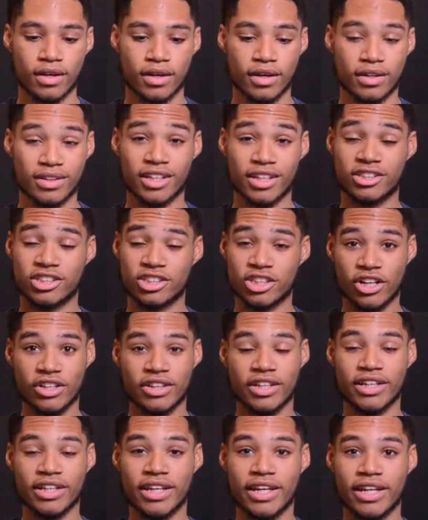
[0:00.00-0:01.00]
They
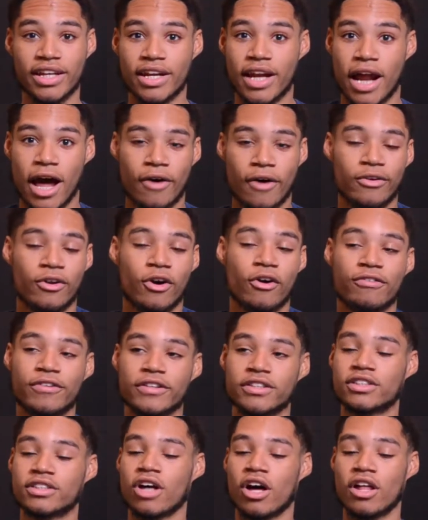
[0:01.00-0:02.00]
certainly needed it. I don't know if
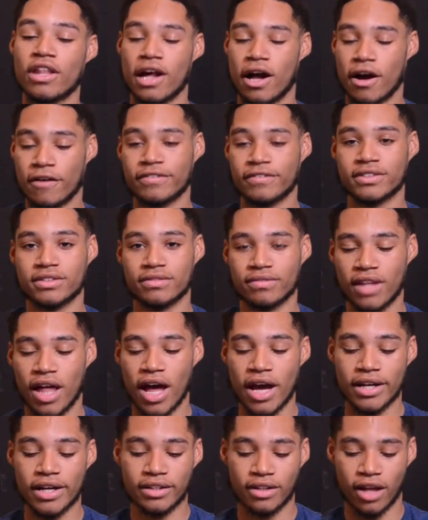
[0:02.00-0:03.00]
he saw that offensive
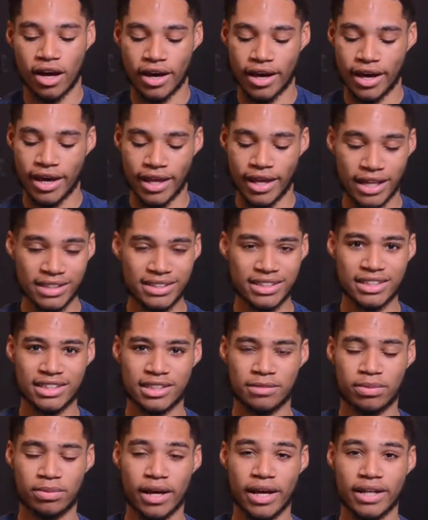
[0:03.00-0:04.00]
line and thought, hey, that's
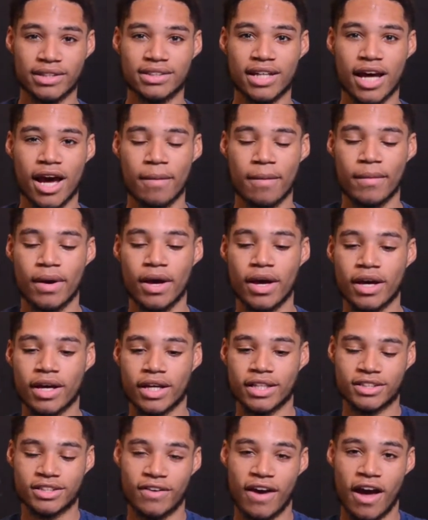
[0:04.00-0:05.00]
easy playing time
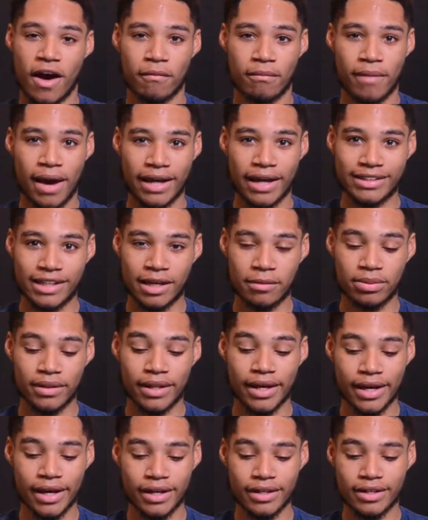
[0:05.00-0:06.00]
because of how bad they
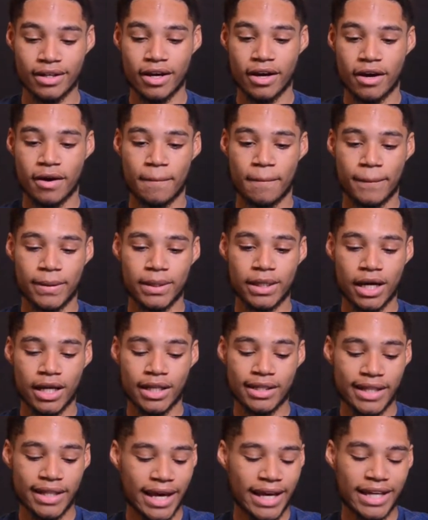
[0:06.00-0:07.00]
played. But
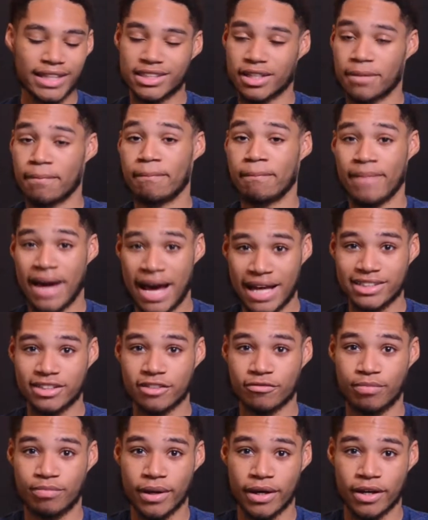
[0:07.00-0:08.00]
Lay is a
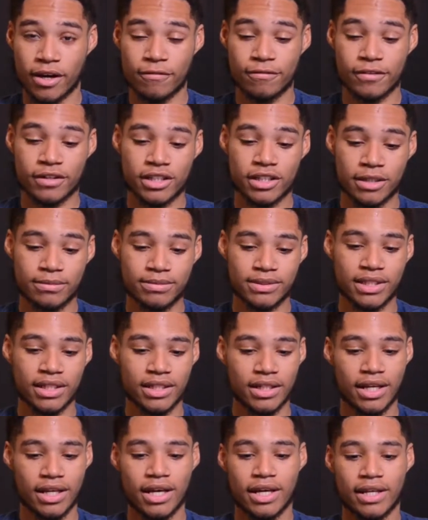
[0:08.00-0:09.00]
massive pickup for
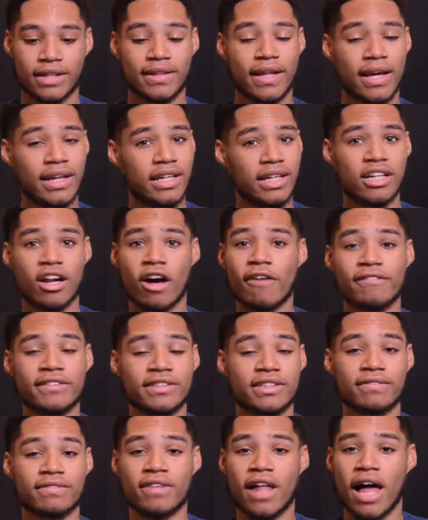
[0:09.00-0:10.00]
Clemson. They need
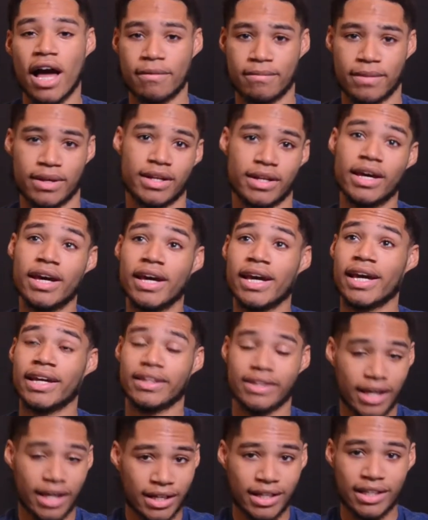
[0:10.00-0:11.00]
offensive linemen,
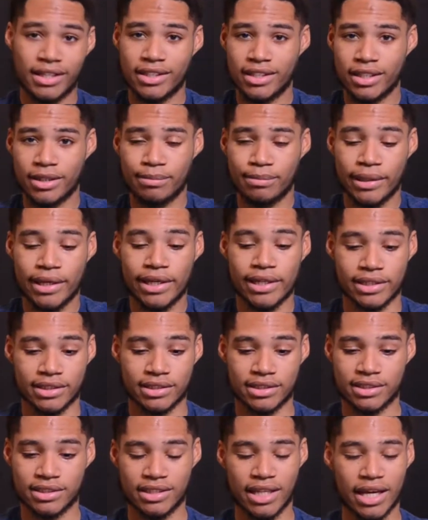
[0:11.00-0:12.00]
and they need
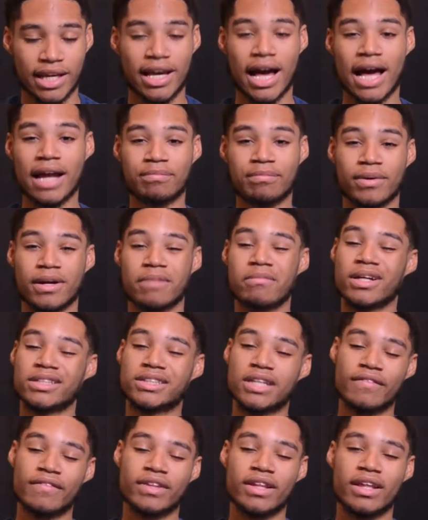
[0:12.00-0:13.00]
DBs. They got pretty
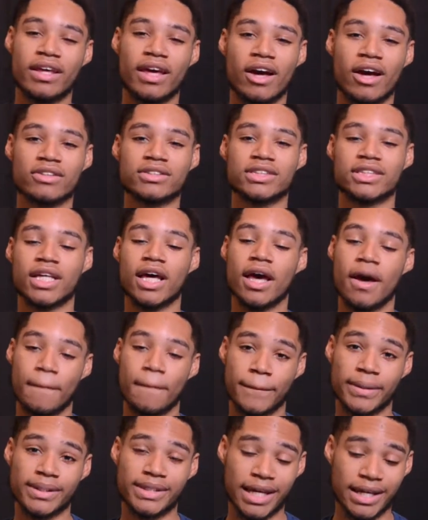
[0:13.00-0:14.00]
much everything else,
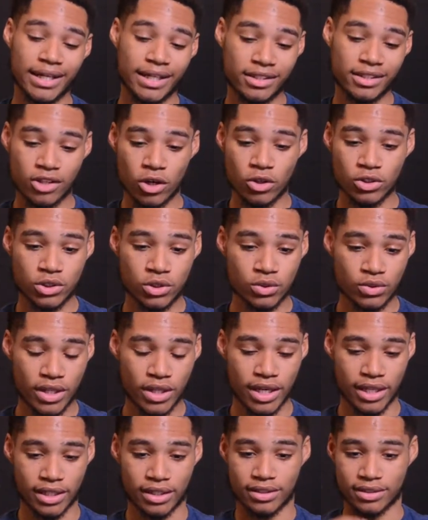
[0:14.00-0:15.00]
but they need those two
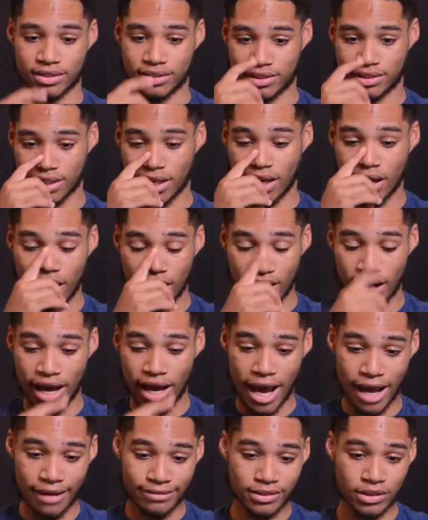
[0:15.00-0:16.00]
things.
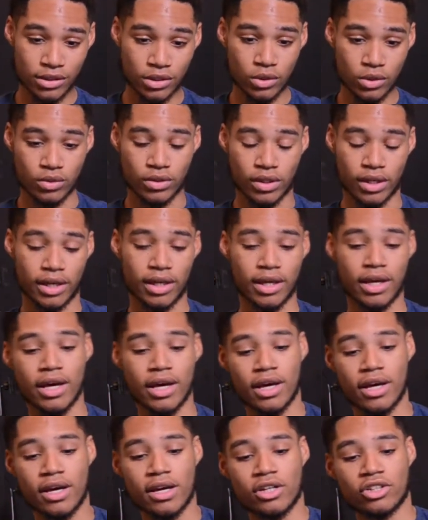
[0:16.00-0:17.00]
Absolutely.
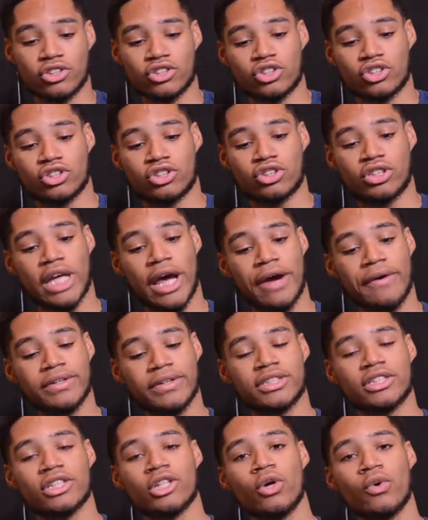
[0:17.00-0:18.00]

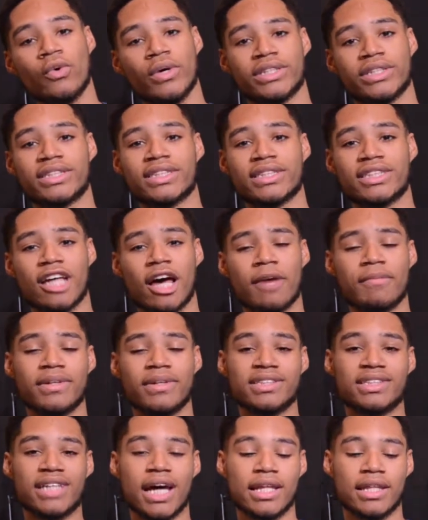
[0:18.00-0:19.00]
Terrence Lewis, the top
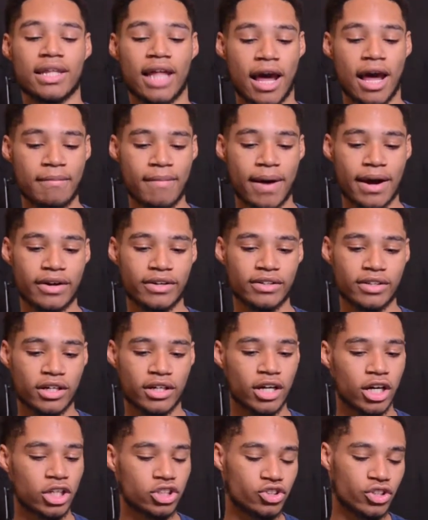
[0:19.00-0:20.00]
inside linebacker in the
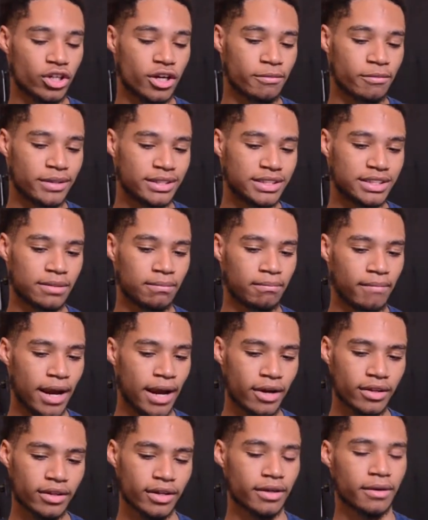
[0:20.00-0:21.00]
country, commits to
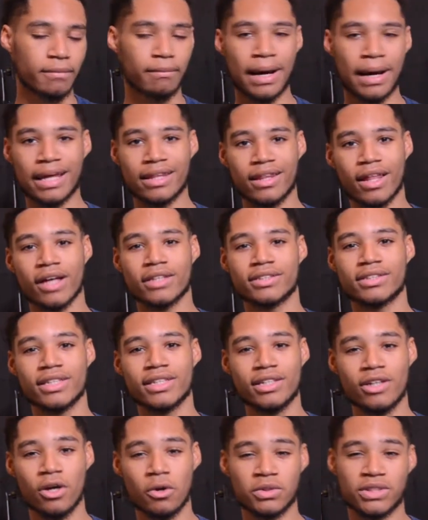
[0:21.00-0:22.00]
Maryland. Mike
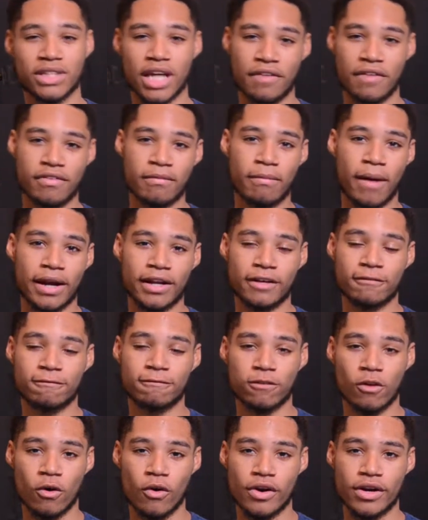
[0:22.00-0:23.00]
Loxley knows everybody in
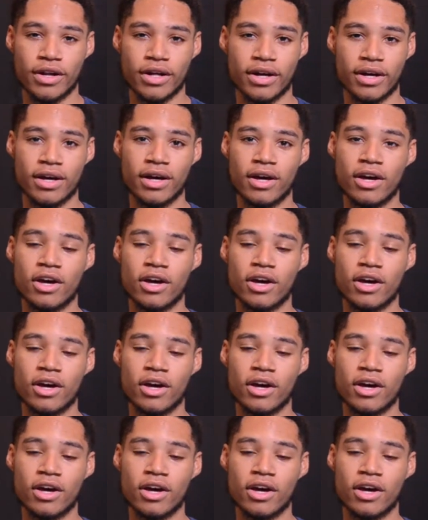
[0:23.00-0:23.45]
Florida.